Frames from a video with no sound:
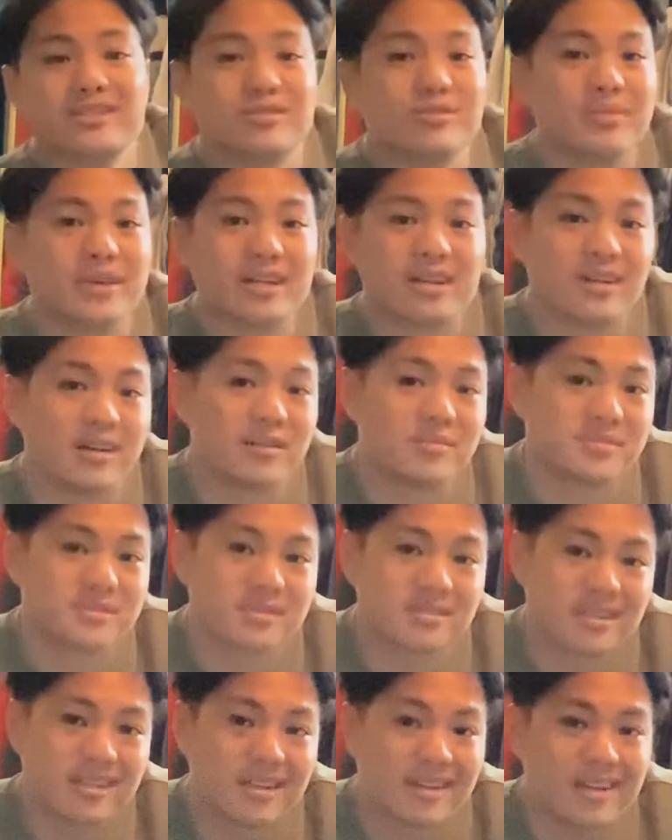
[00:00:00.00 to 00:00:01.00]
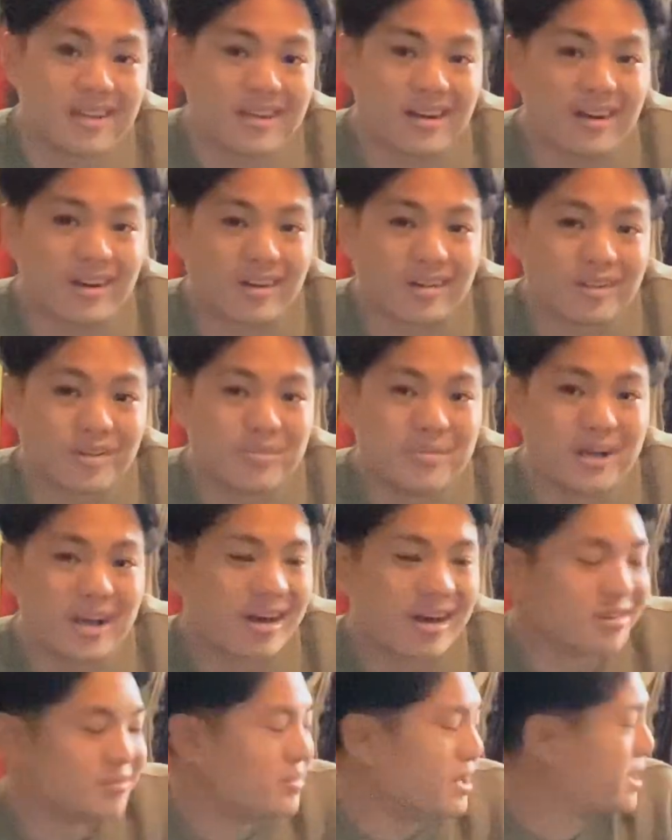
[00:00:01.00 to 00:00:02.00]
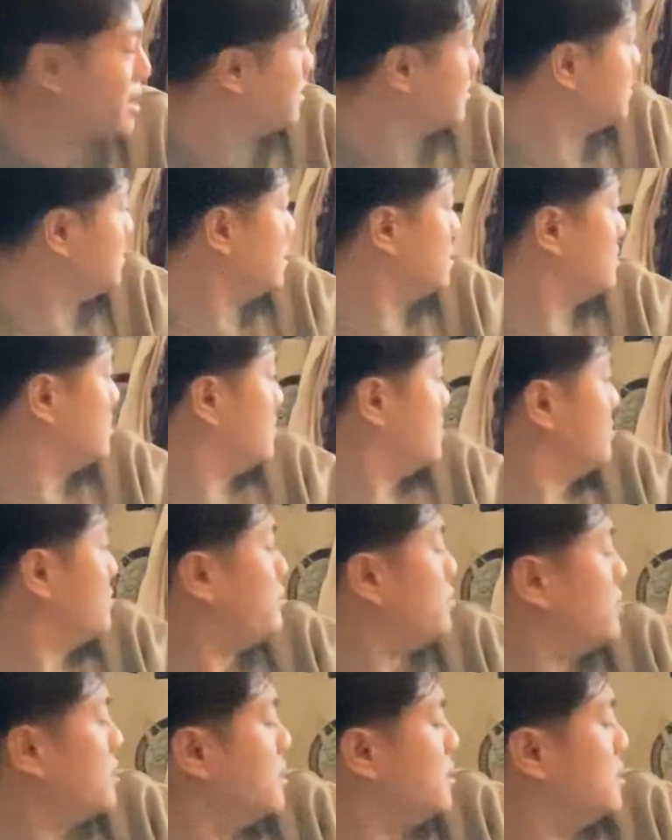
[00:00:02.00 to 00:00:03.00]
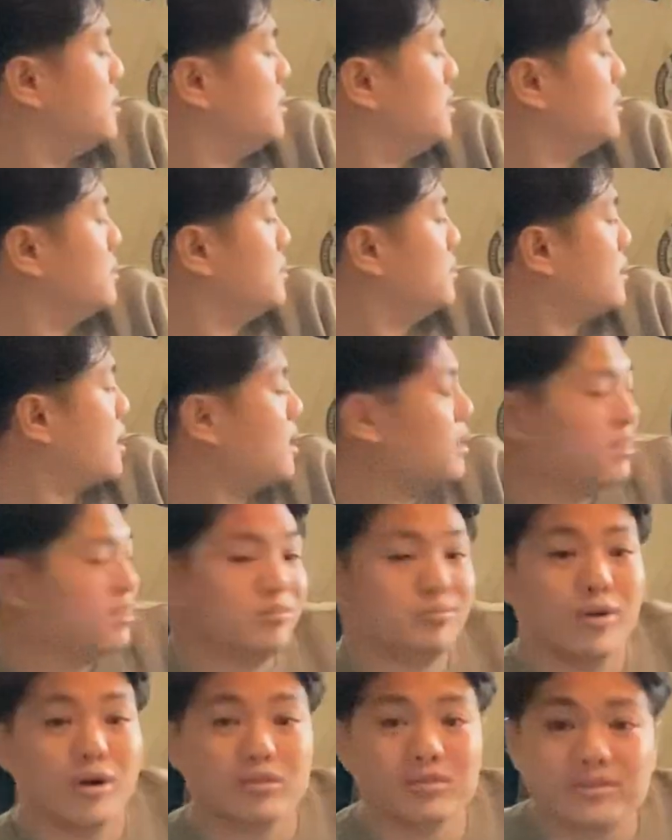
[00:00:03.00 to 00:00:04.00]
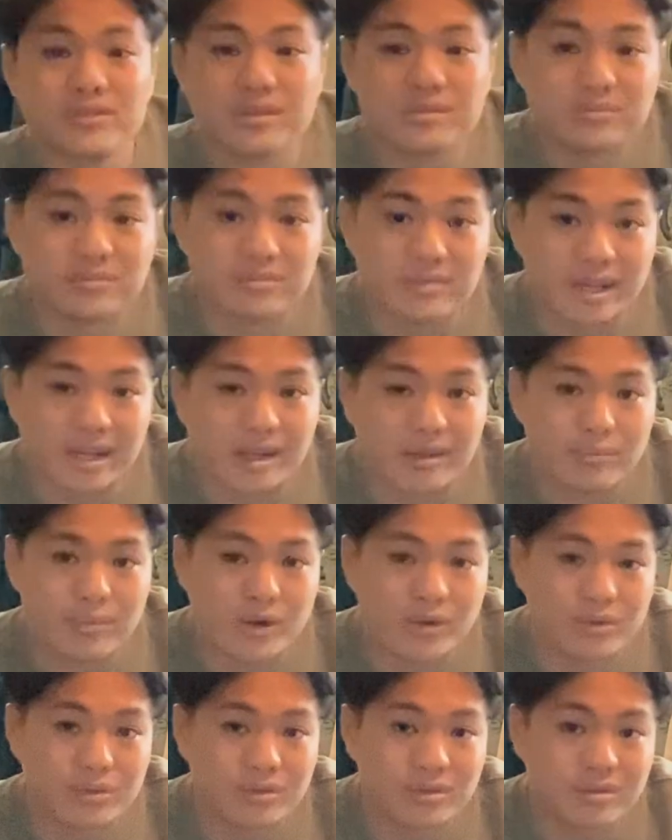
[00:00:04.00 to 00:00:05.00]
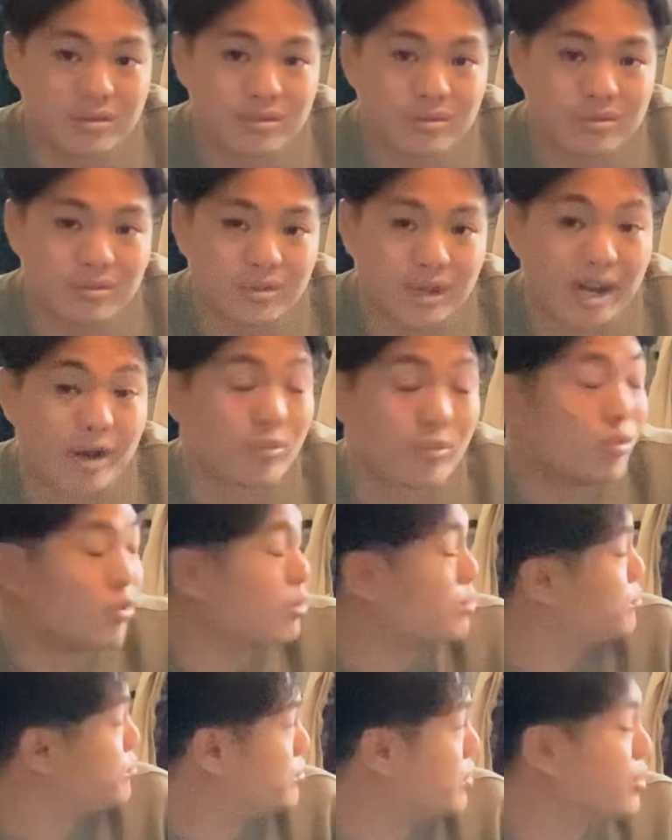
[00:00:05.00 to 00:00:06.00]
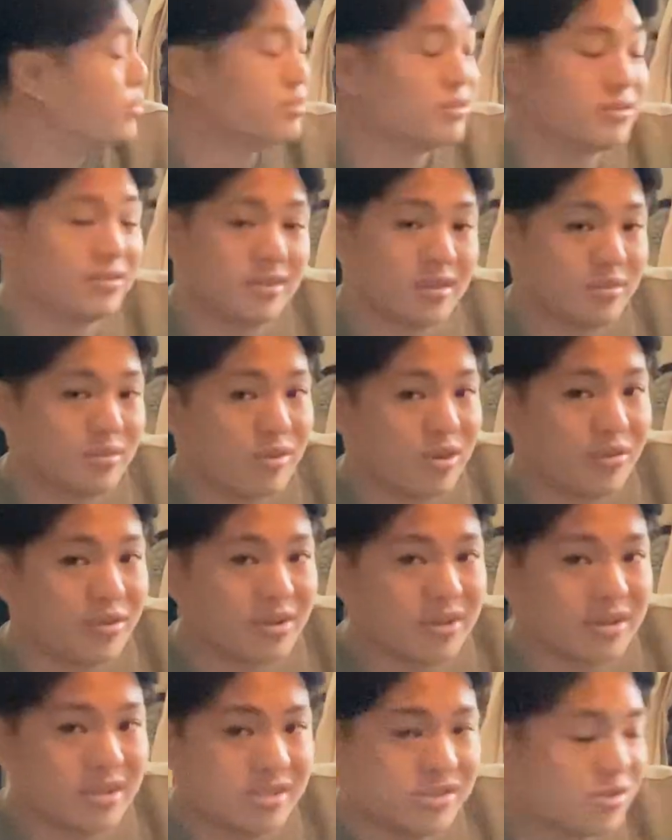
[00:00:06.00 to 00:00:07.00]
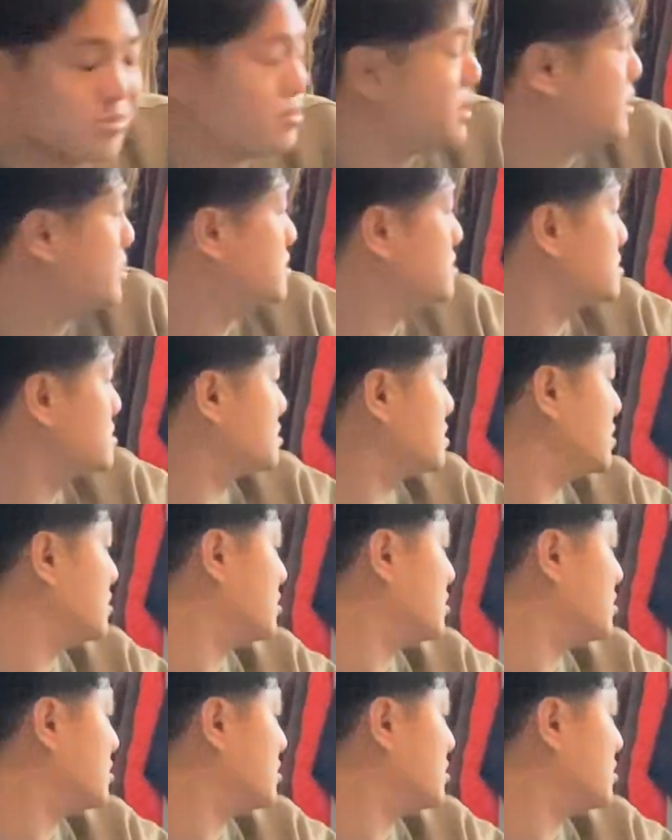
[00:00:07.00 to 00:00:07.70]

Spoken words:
two pickups are a little bit out of my element, but I love both of them, and I wore both of them while we were in Japan, so